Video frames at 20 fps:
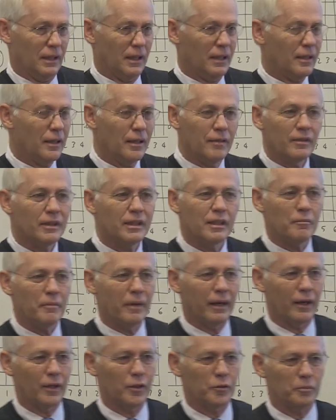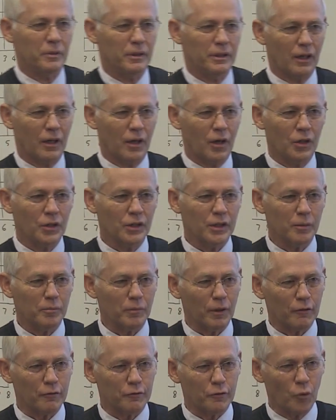in inventory management, the concept
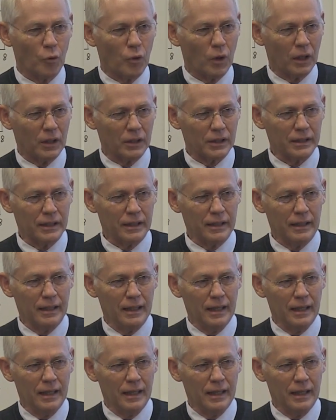of forecasting,